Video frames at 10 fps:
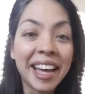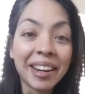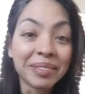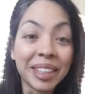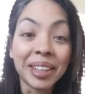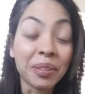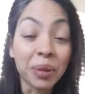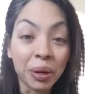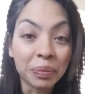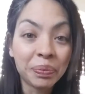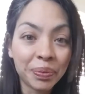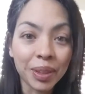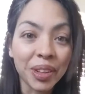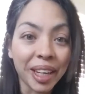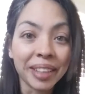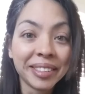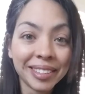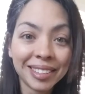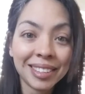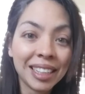And I'm thinking, well, okay,
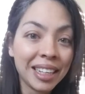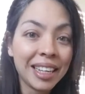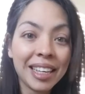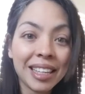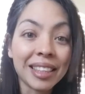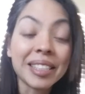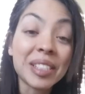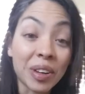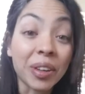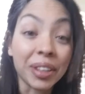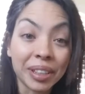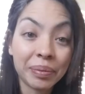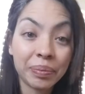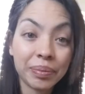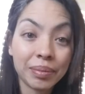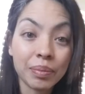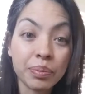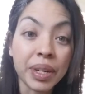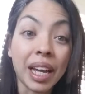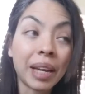this is hard.
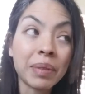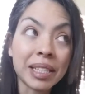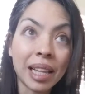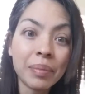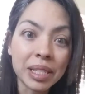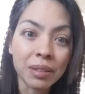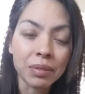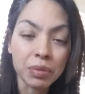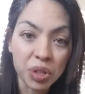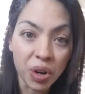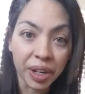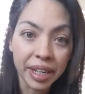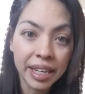But I kept on telling myself it was hard.